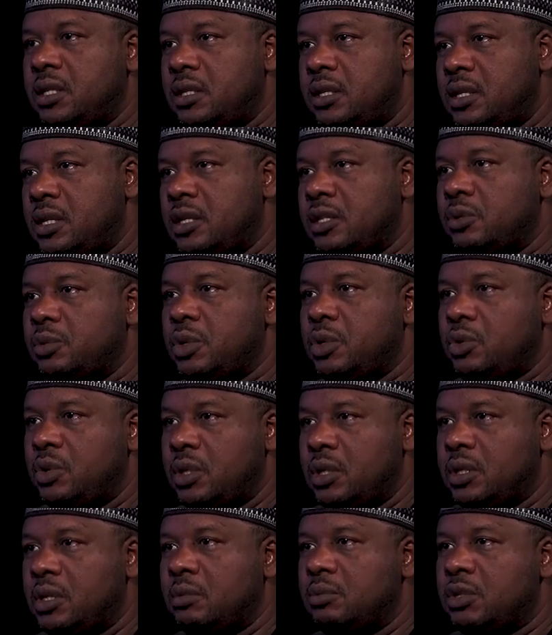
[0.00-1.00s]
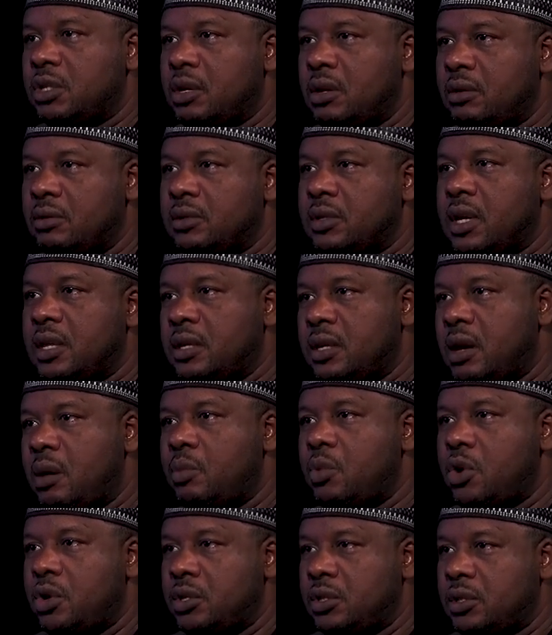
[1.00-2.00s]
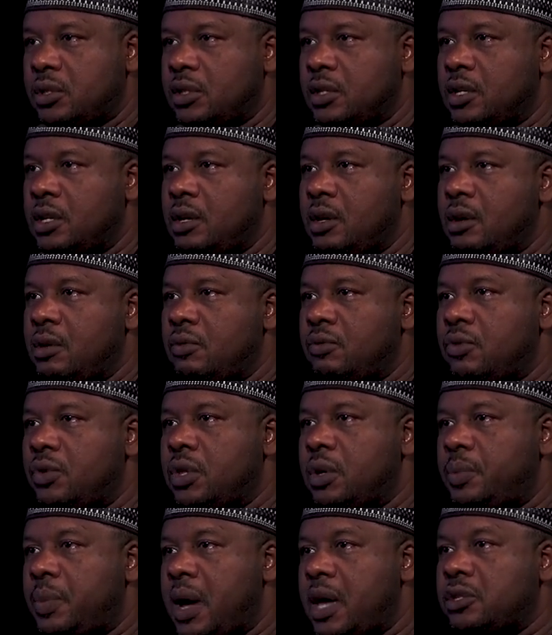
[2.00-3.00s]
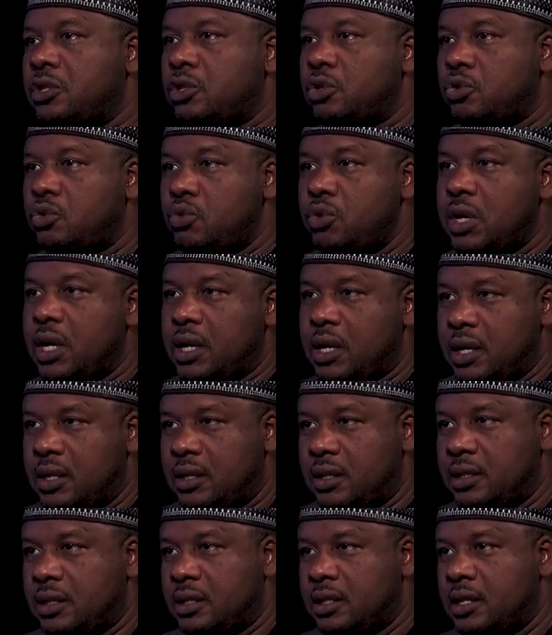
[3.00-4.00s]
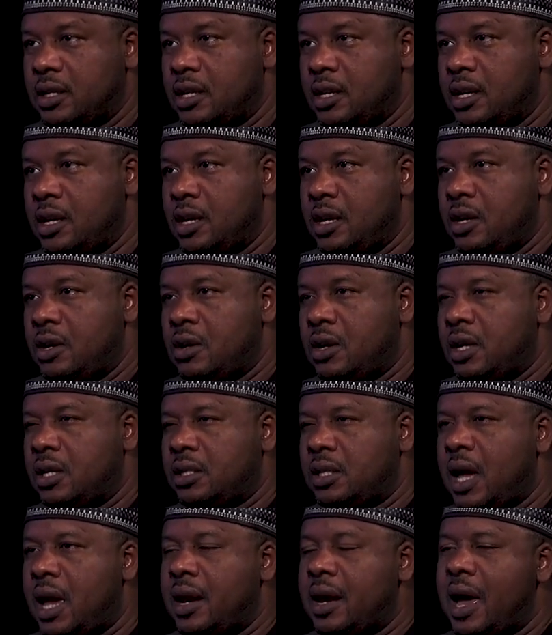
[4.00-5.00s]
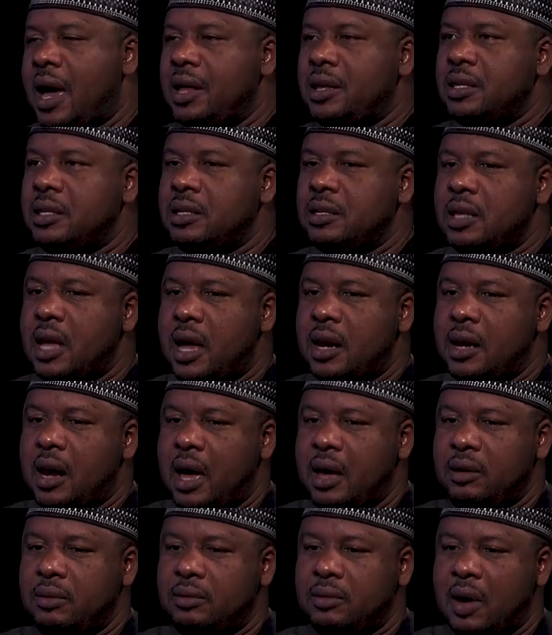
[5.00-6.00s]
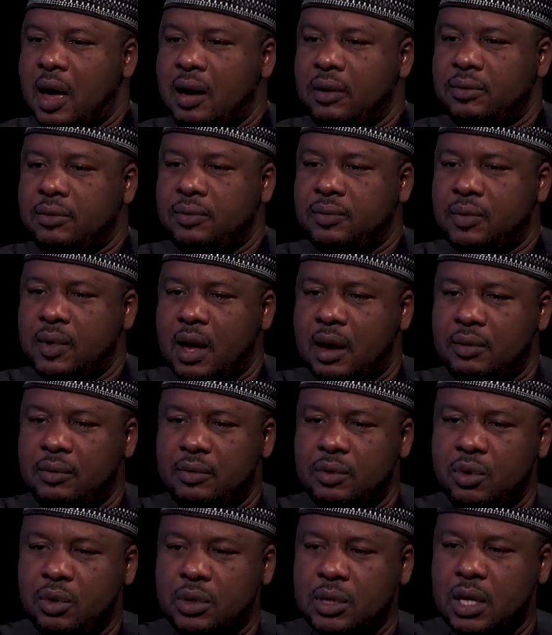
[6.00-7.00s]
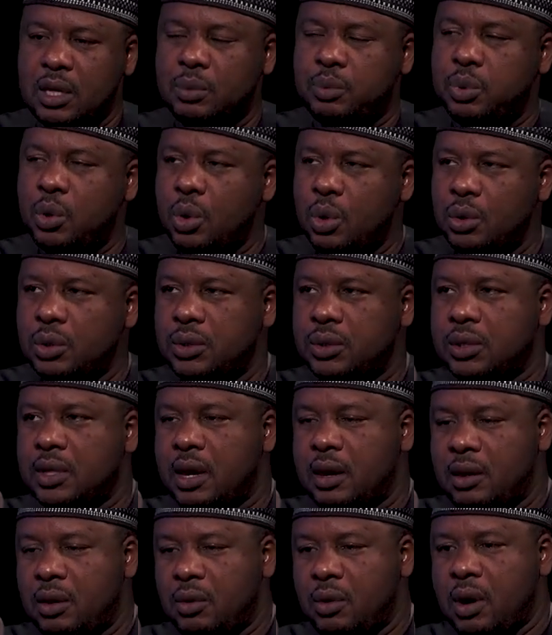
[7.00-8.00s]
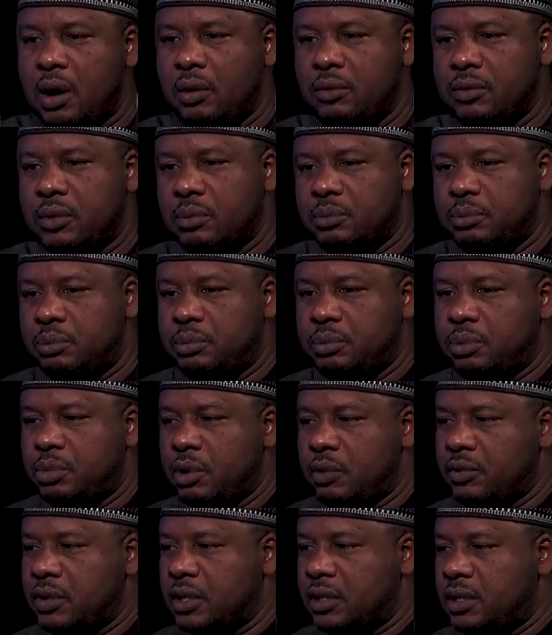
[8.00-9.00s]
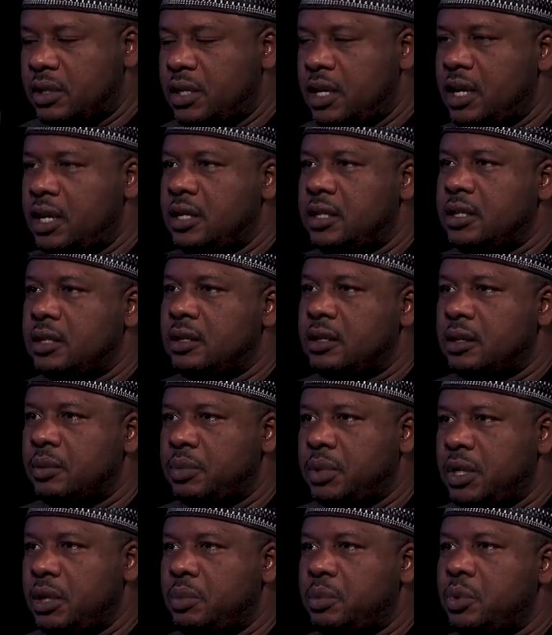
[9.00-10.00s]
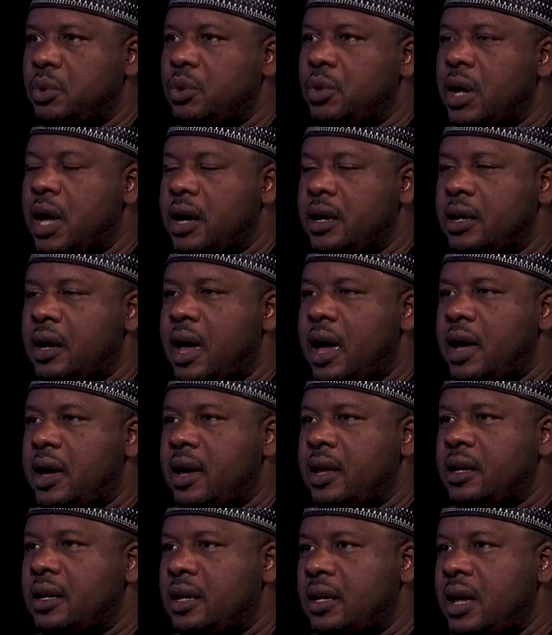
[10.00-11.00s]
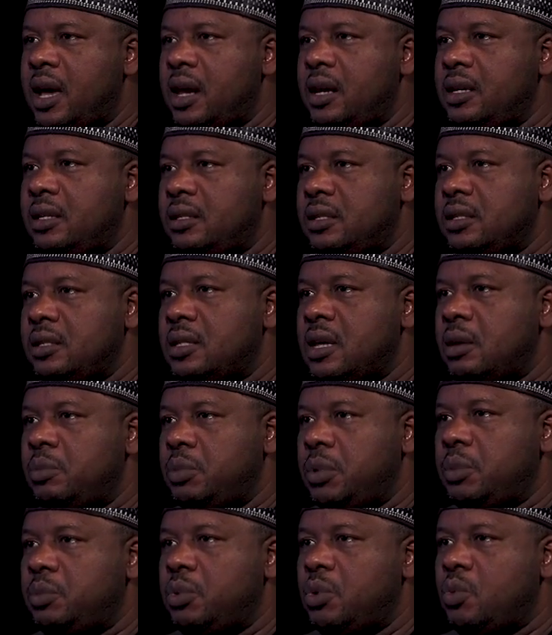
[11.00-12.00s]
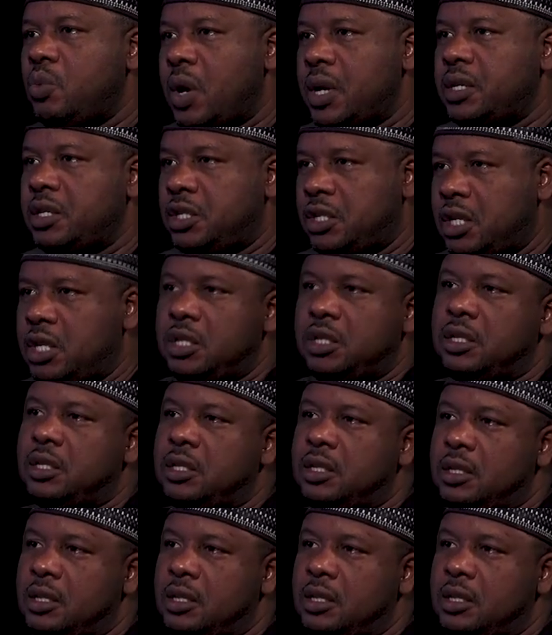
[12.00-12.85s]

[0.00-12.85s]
things between themselves and their boys for the past two decades. Mm. You understand? And and I've, I've, I've looked at the polls, you know, of the of the state, the people, and I can clearly see that people want change